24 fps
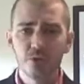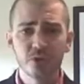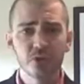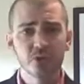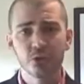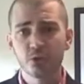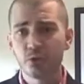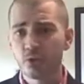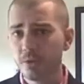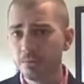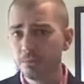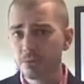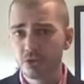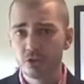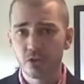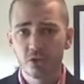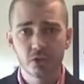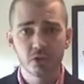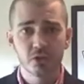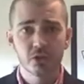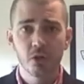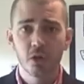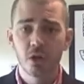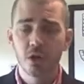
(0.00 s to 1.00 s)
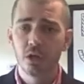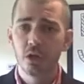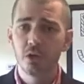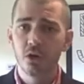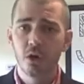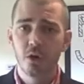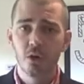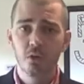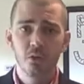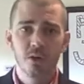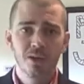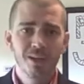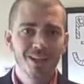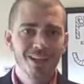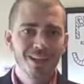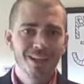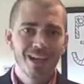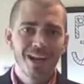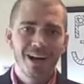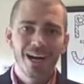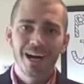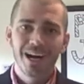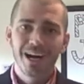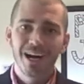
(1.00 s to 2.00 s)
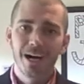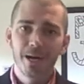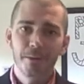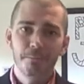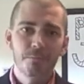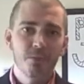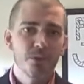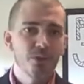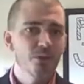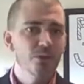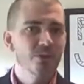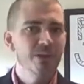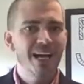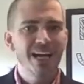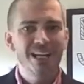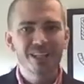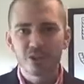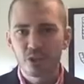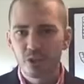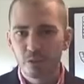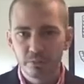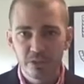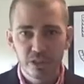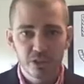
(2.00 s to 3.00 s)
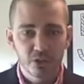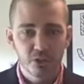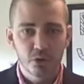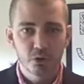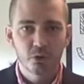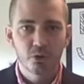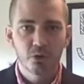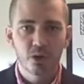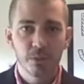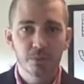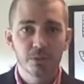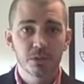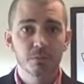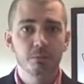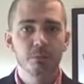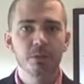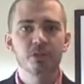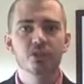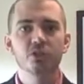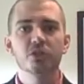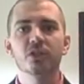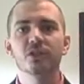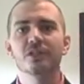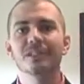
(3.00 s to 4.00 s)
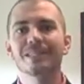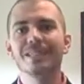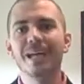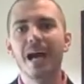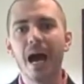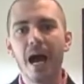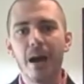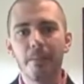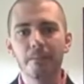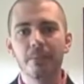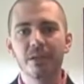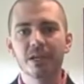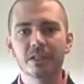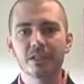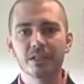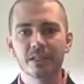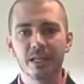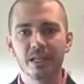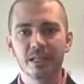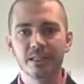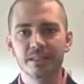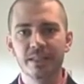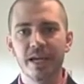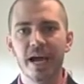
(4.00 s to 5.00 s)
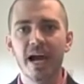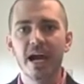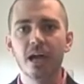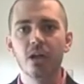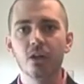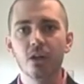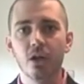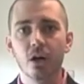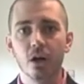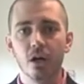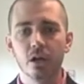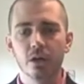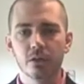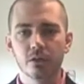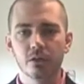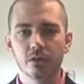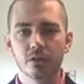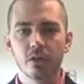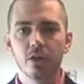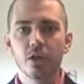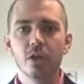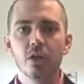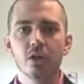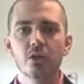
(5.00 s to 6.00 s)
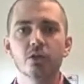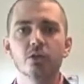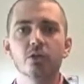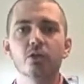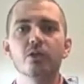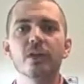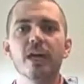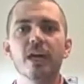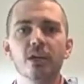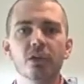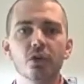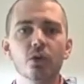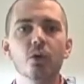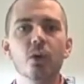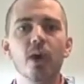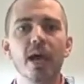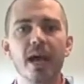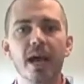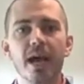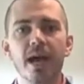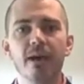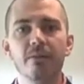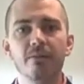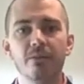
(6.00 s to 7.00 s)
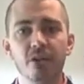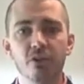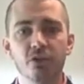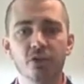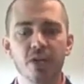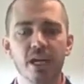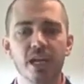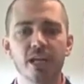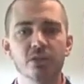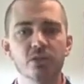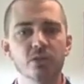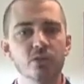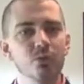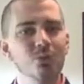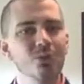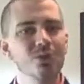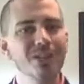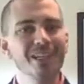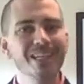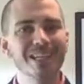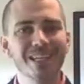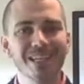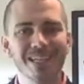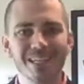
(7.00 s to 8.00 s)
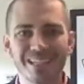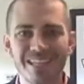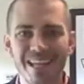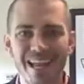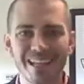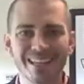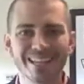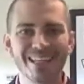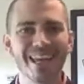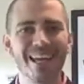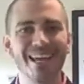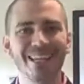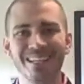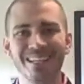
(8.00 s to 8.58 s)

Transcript: The scripts, just so you know, um, they're not so much scripts, but just topics and dialogues so that you have a chance to really connect